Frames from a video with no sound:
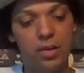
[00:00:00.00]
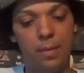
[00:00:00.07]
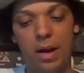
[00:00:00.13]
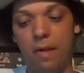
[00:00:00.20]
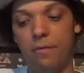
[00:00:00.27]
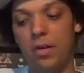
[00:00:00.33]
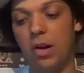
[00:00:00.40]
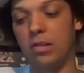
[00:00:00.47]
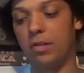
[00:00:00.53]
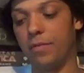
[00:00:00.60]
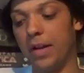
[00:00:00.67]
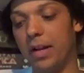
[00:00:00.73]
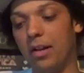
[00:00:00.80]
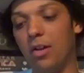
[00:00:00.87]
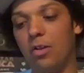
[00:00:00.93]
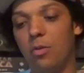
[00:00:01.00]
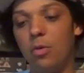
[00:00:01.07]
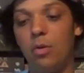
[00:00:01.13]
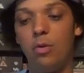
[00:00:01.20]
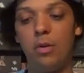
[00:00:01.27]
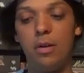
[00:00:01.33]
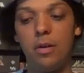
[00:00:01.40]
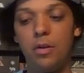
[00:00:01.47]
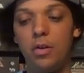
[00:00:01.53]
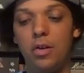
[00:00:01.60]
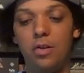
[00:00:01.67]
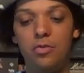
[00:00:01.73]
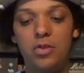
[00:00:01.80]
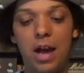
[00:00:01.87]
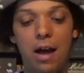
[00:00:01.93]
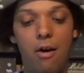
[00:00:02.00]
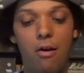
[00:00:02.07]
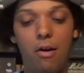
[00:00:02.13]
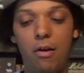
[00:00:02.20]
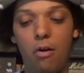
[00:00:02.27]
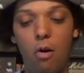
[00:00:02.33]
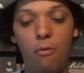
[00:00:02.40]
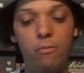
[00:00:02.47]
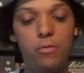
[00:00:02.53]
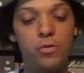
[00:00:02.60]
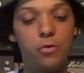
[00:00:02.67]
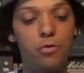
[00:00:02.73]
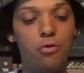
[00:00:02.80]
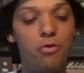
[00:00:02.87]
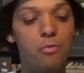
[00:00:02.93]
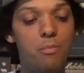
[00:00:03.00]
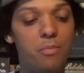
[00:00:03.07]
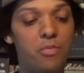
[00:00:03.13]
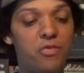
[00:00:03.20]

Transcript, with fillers: come out first, I think. Tower of Doom,